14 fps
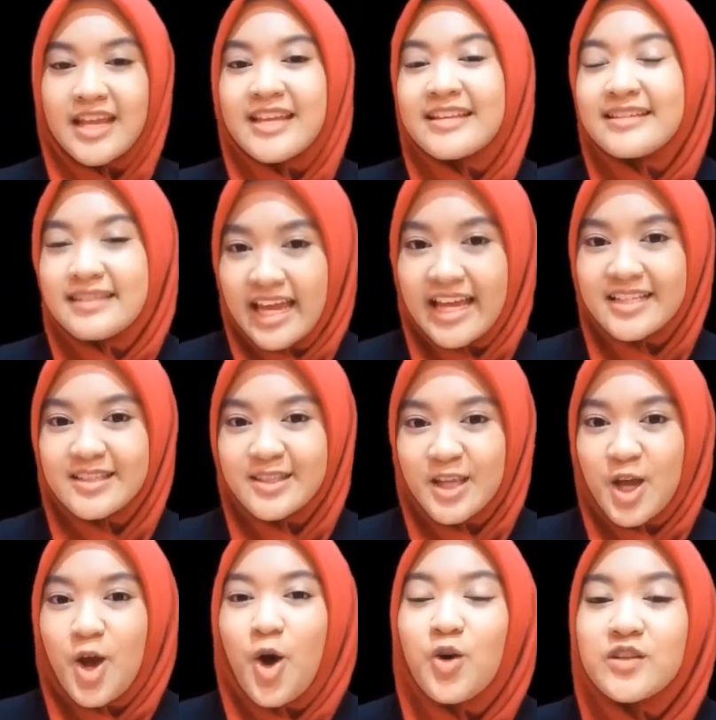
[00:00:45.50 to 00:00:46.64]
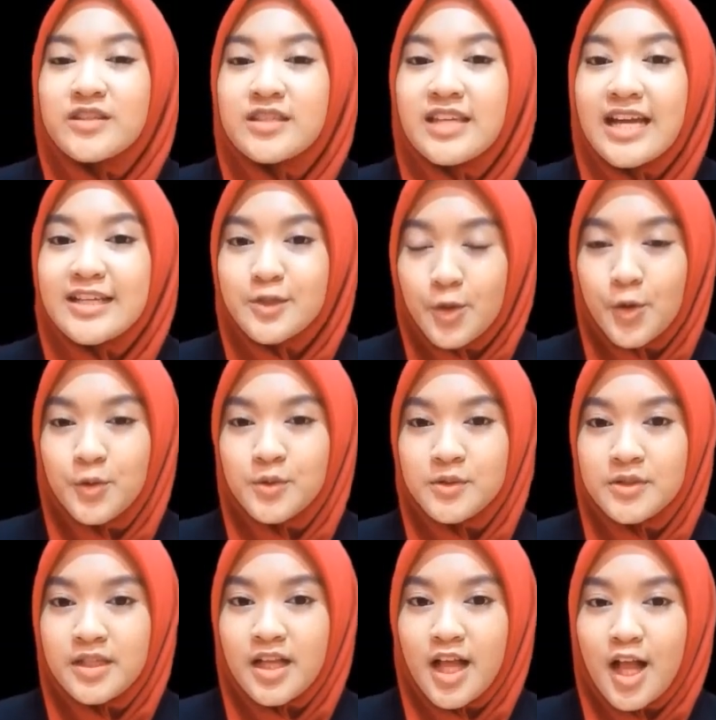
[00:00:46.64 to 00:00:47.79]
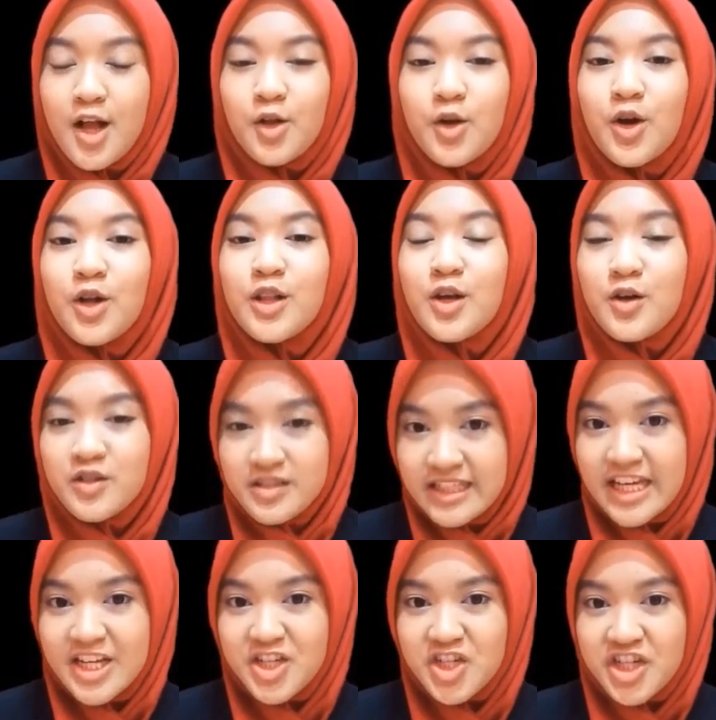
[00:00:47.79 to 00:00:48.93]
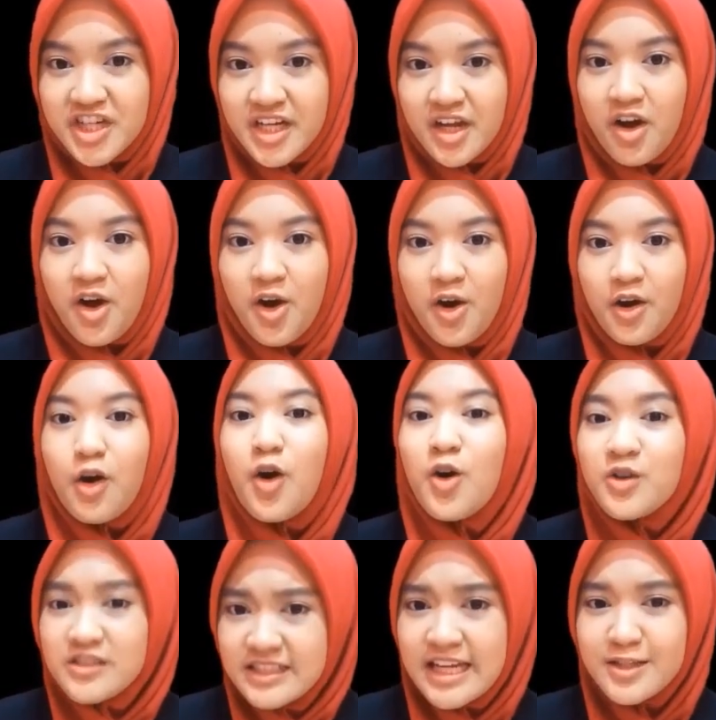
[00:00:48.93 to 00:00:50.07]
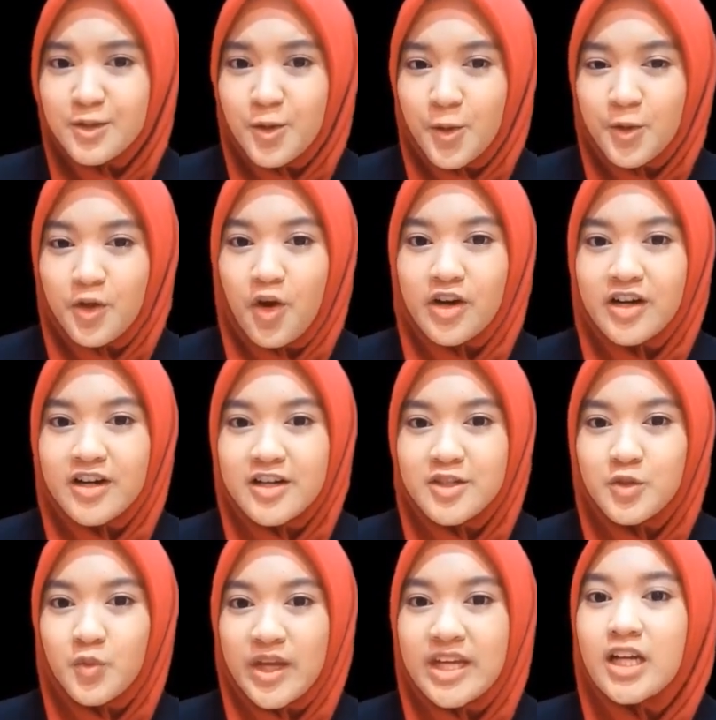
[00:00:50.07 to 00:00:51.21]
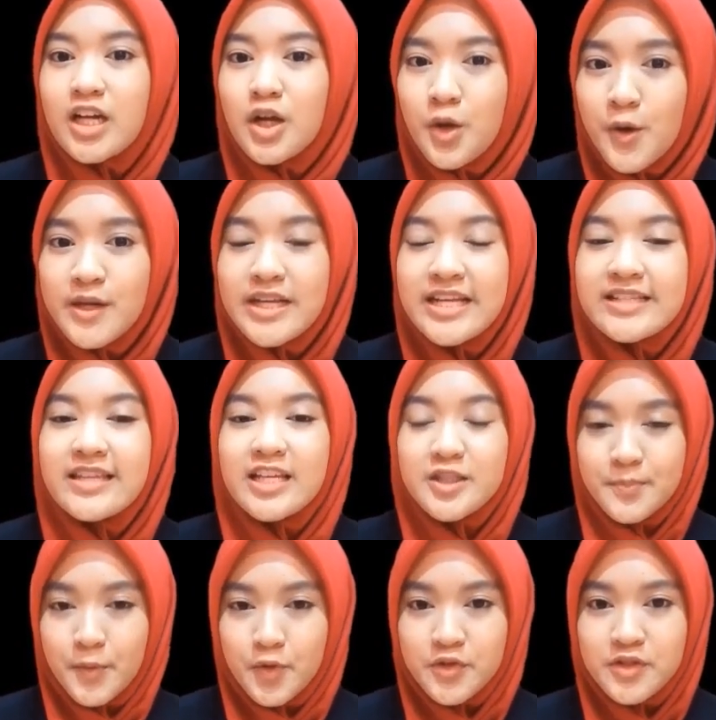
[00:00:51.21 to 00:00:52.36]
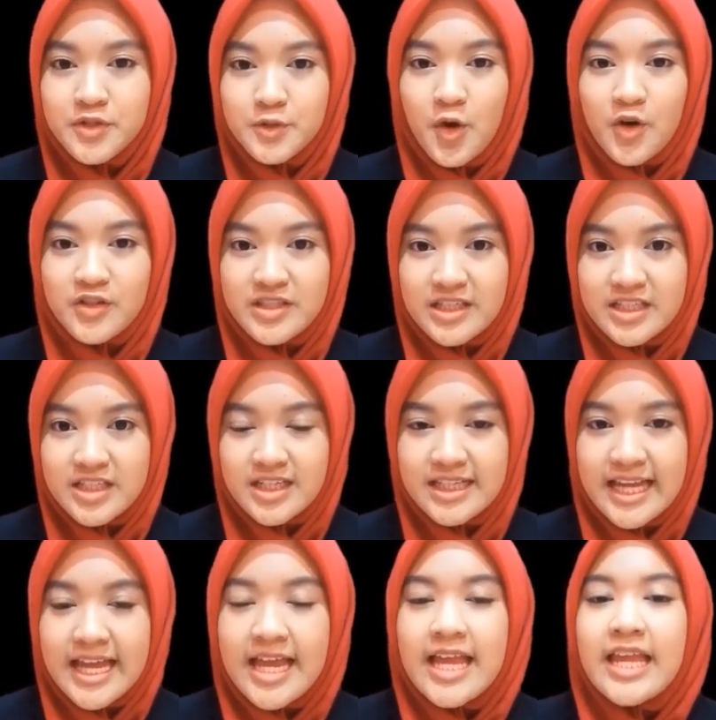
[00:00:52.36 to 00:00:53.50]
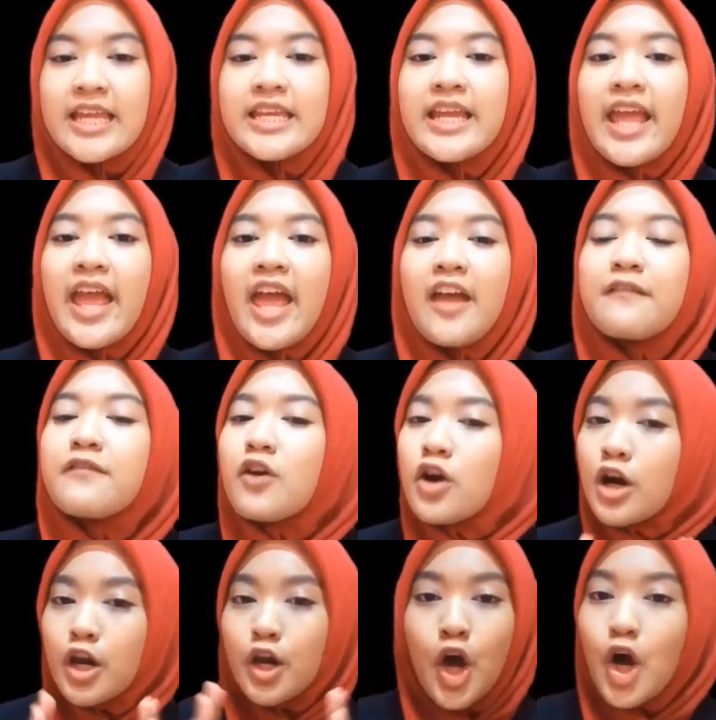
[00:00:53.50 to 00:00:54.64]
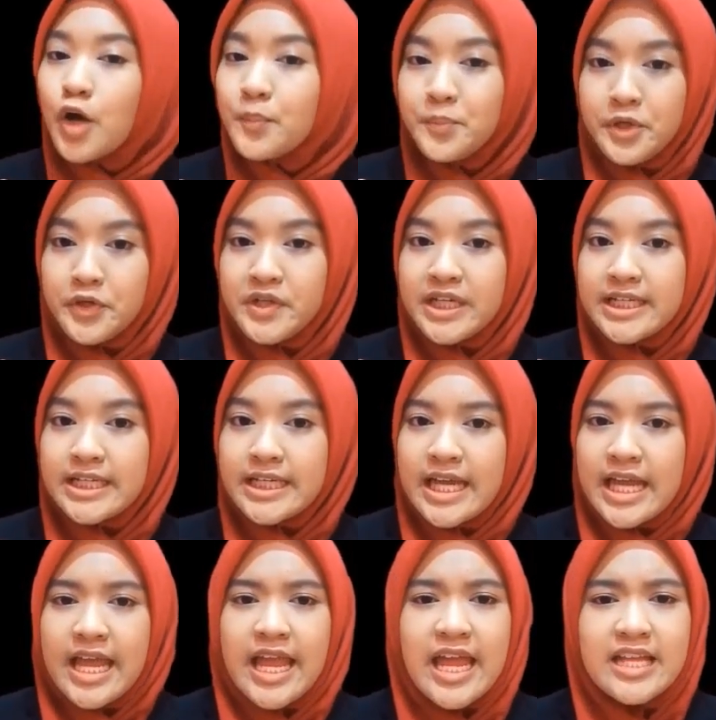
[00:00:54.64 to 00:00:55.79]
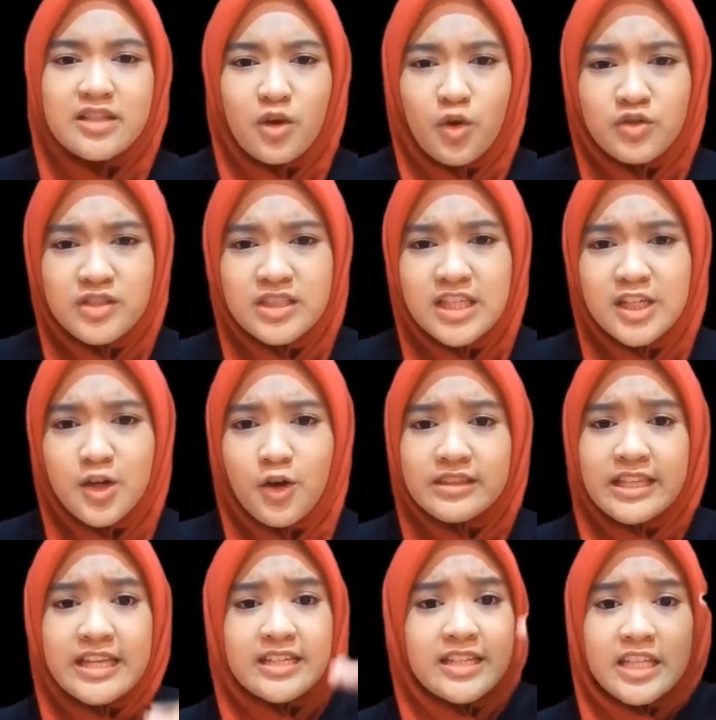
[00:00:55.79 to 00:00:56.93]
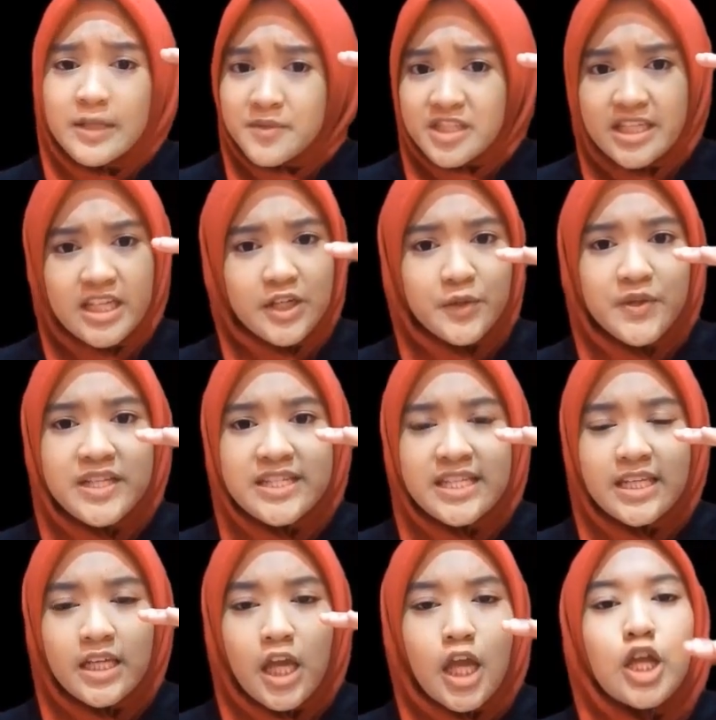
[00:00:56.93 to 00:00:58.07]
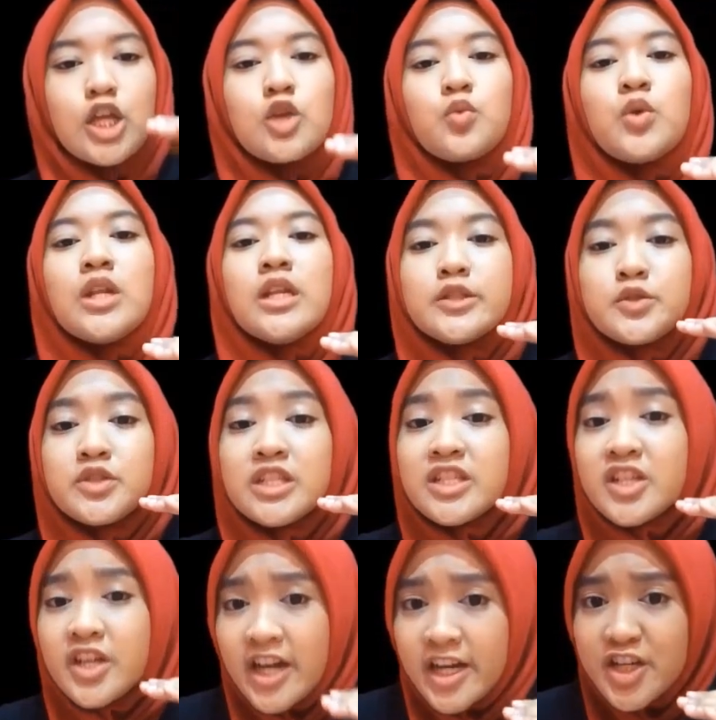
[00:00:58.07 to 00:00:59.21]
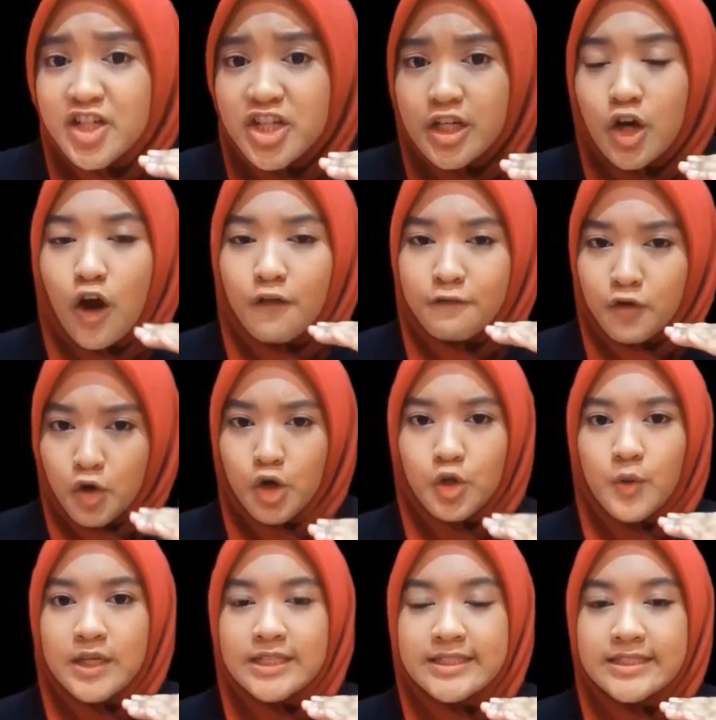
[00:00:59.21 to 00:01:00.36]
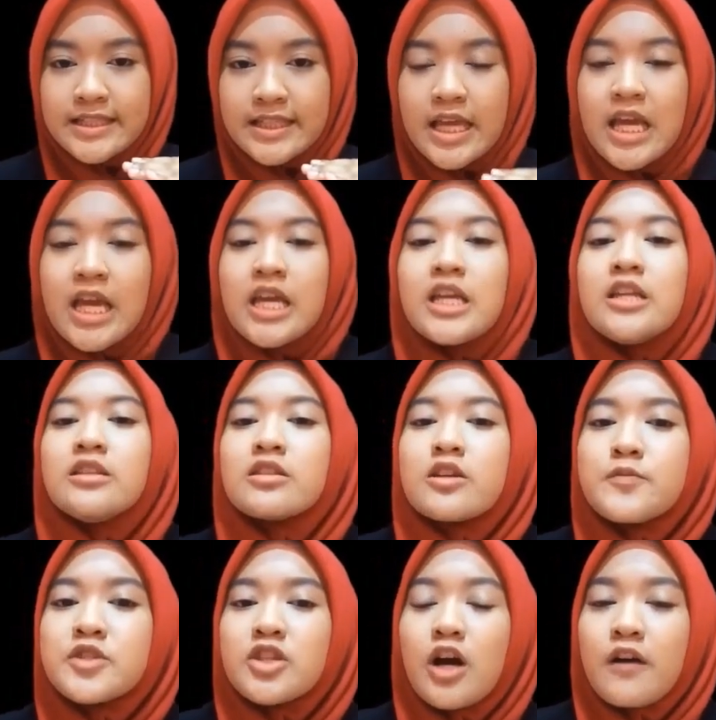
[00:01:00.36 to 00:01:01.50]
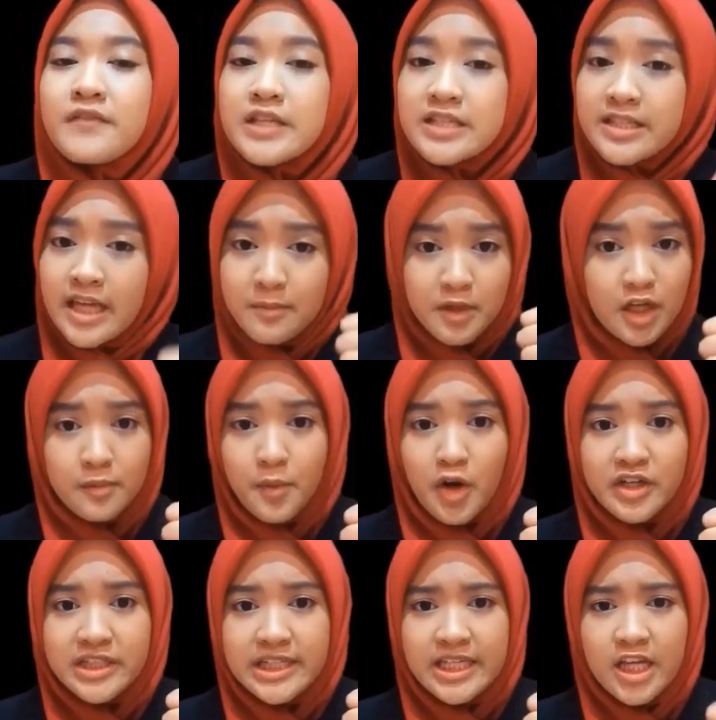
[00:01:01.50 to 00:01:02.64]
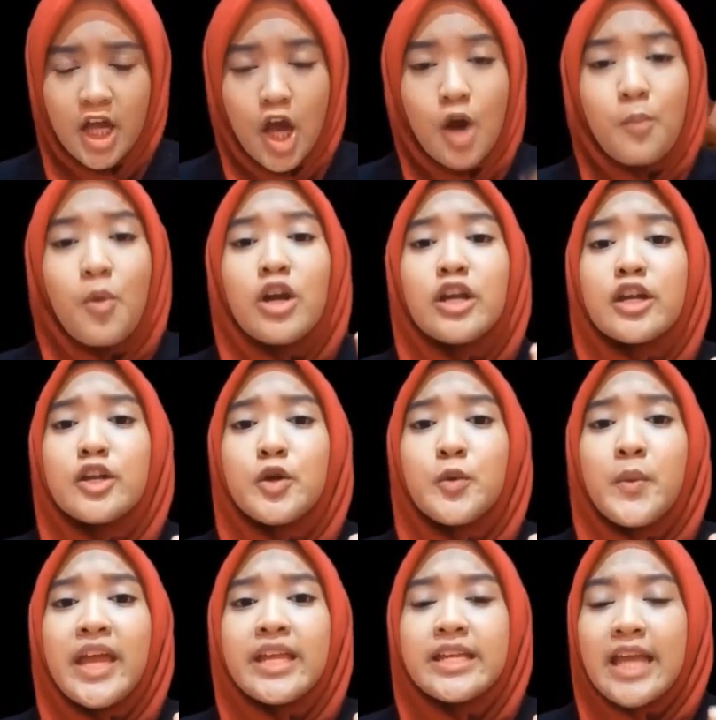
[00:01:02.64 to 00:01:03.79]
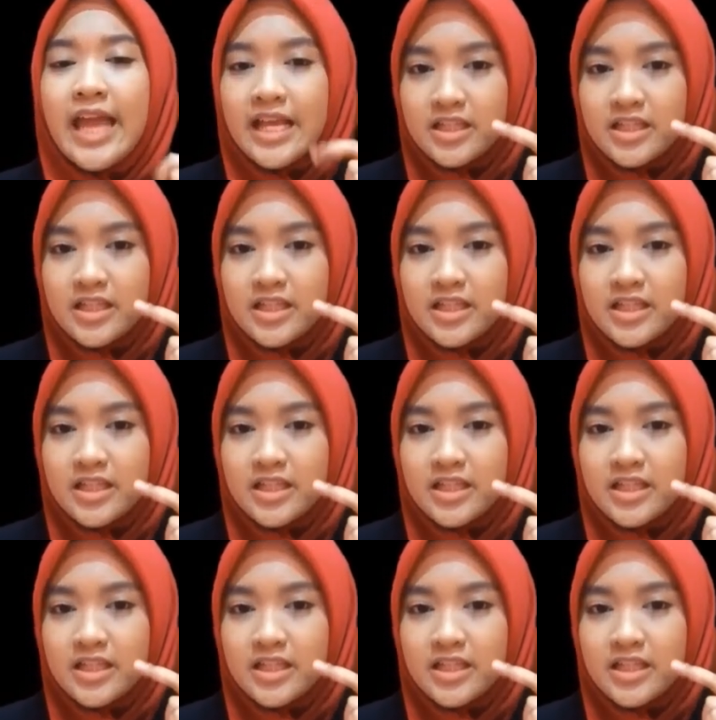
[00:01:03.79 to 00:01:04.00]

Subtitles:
Next, oxidized coal. Coal oxidation or oxidized coal occurs when a coal is exposed to oxygen in the air for a long period. As oxygen content keeps increasing, it will lead to the degradation of coal quality in terms of its chemical bonding, molecular weight and